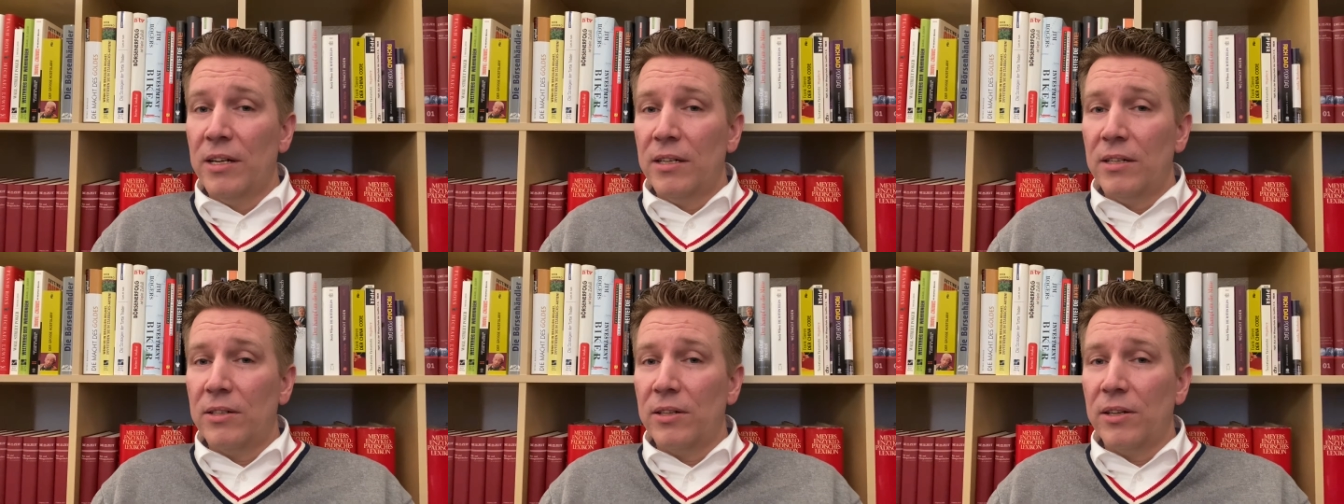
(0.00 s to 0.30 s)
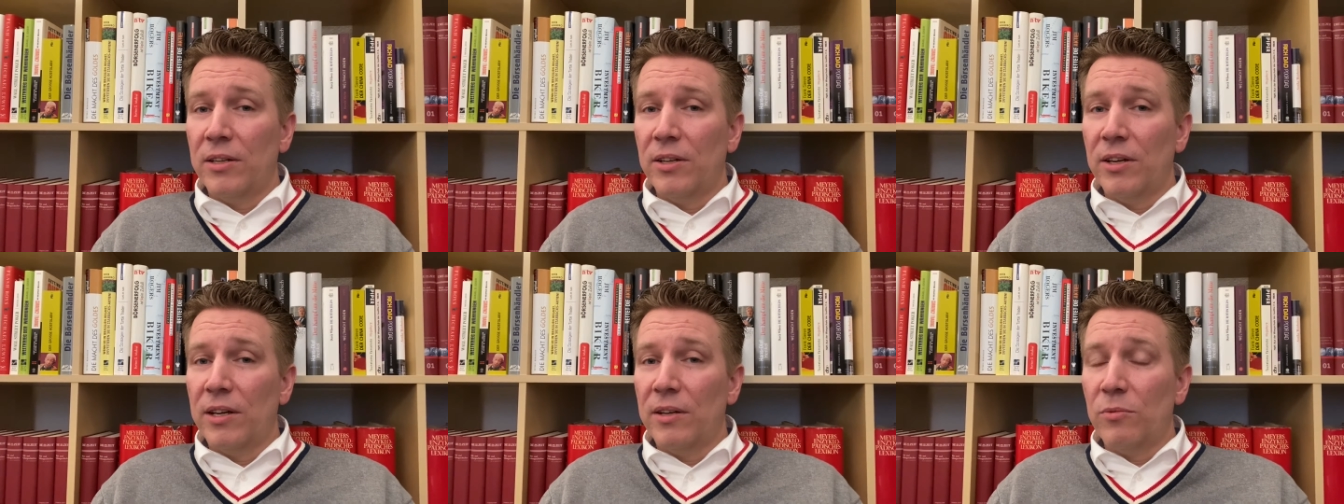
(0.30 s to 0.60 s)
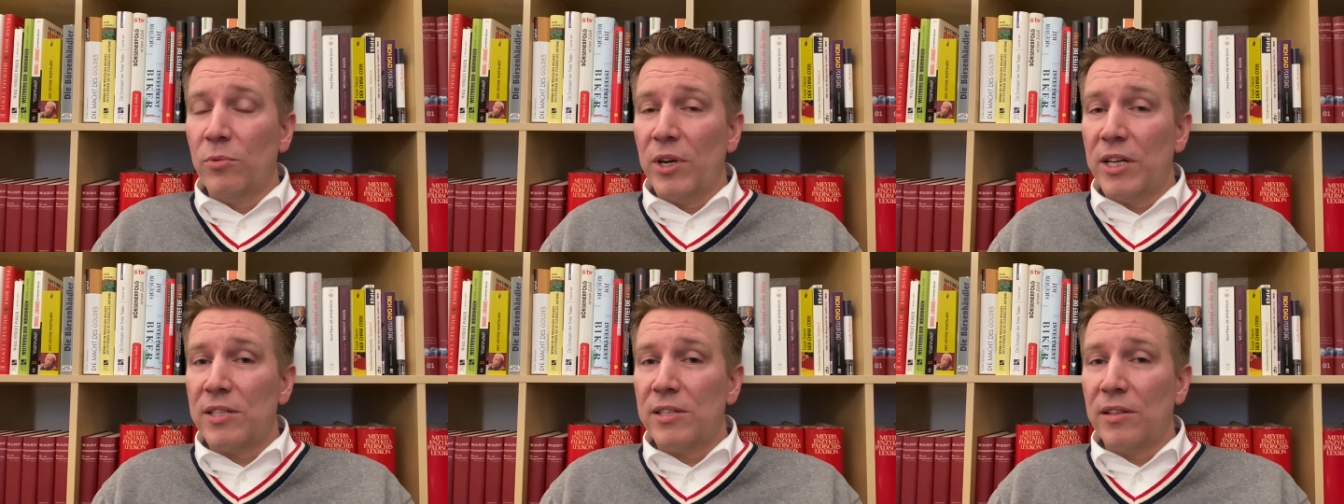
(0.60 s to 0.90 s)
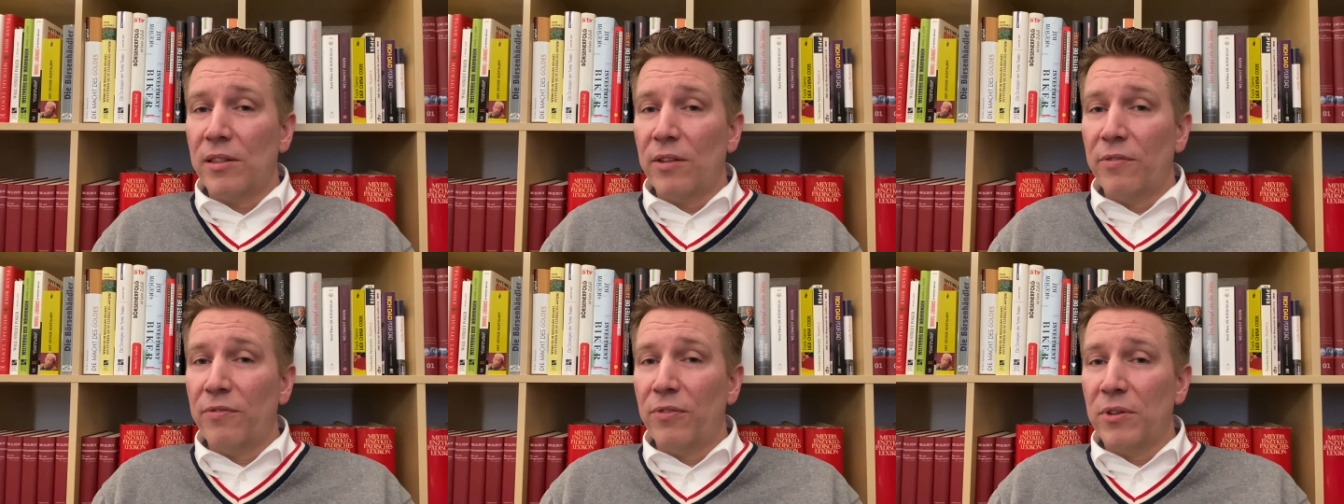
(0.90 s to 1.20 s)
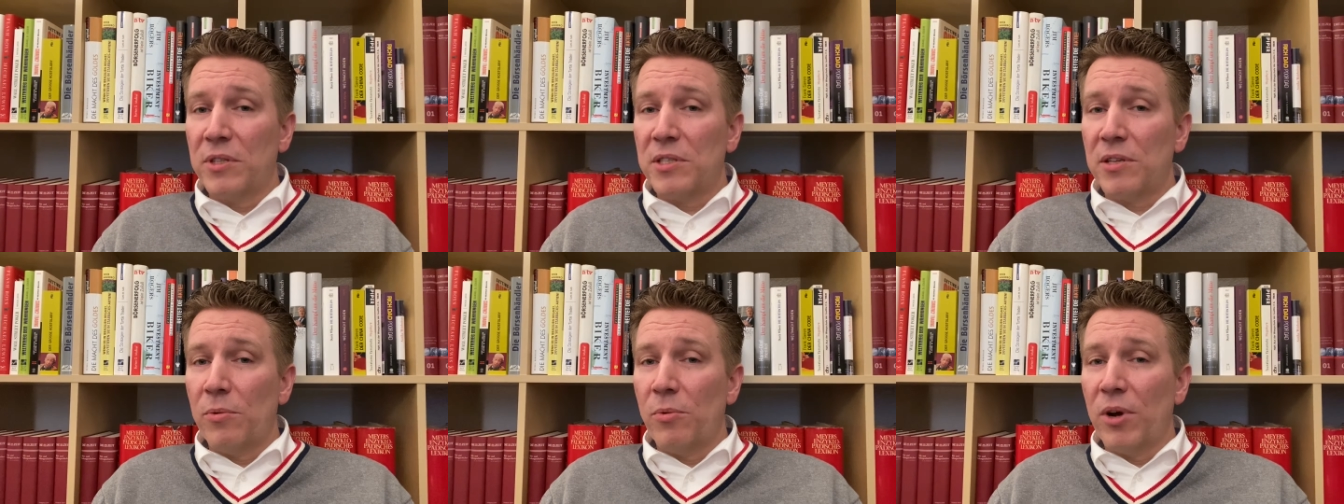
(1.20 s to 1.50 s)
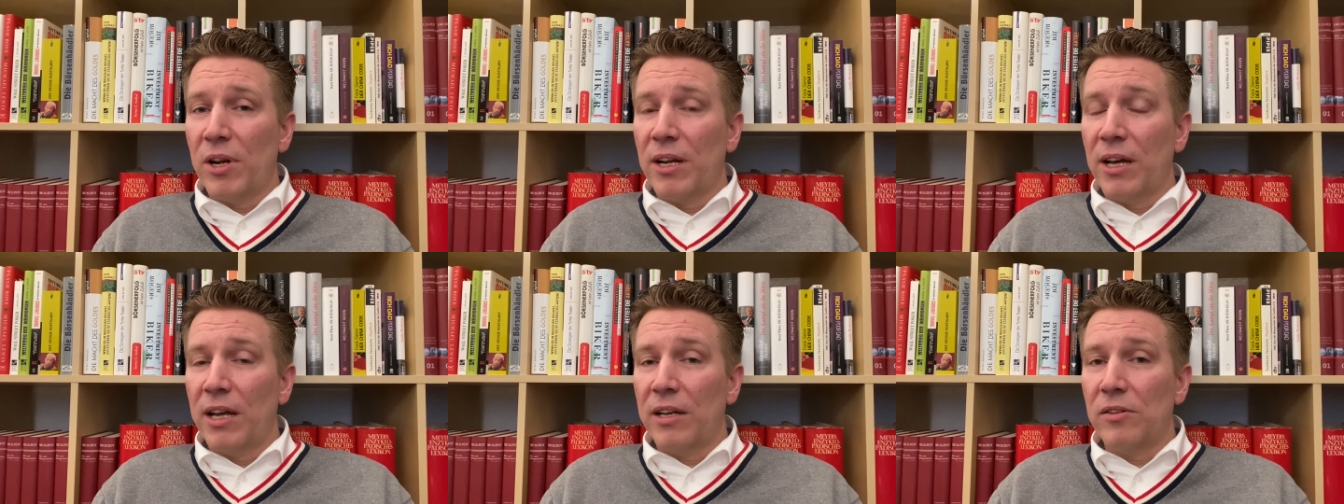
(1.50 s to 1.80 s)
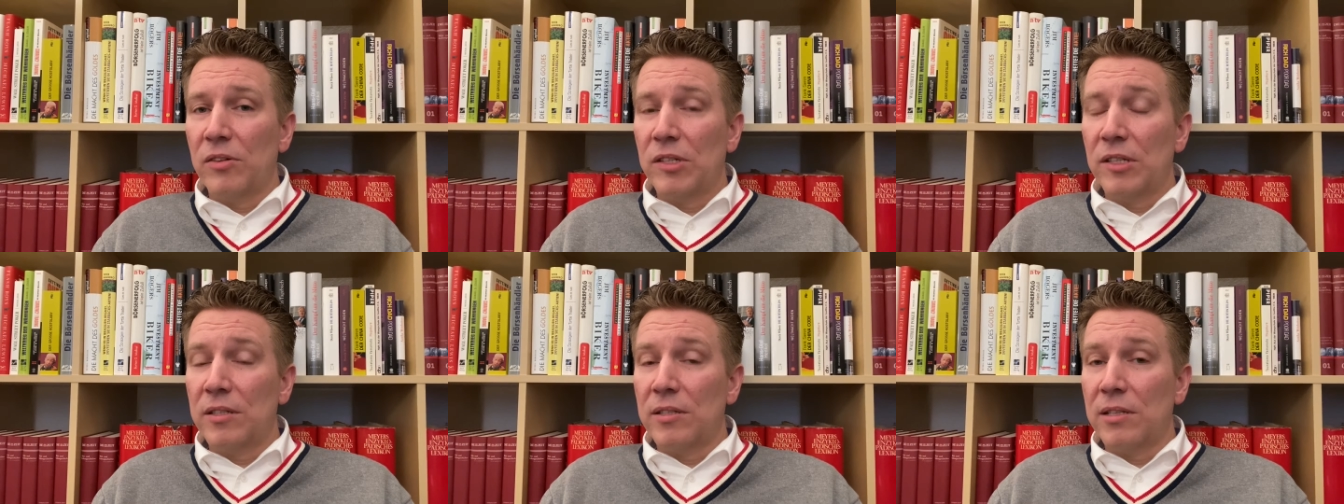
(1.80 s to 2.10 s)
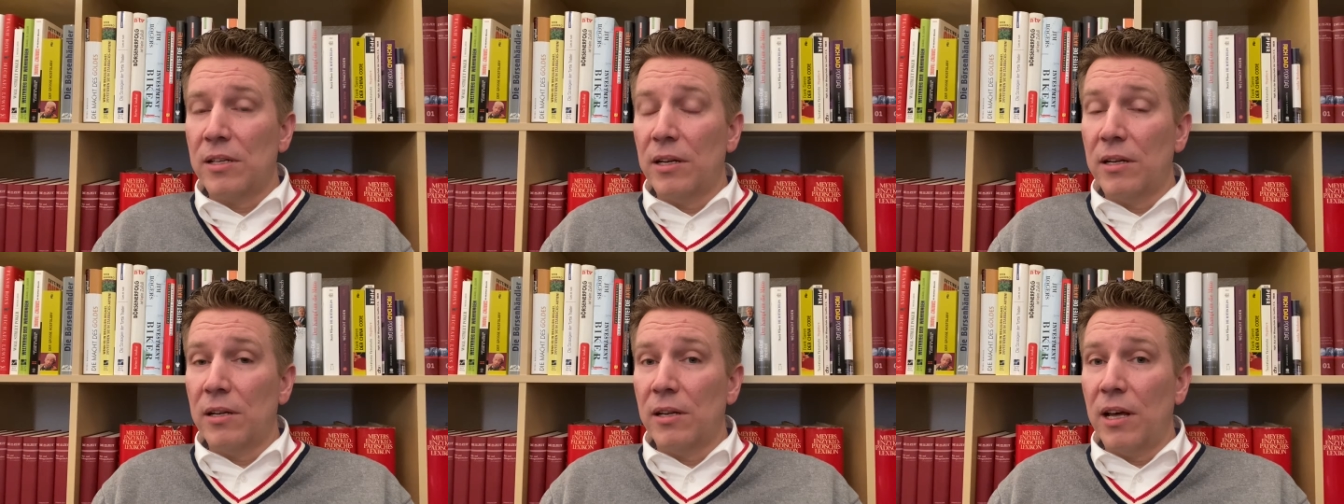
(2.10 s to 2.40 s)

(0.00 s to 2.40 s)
or you invest in the FTSE 100 in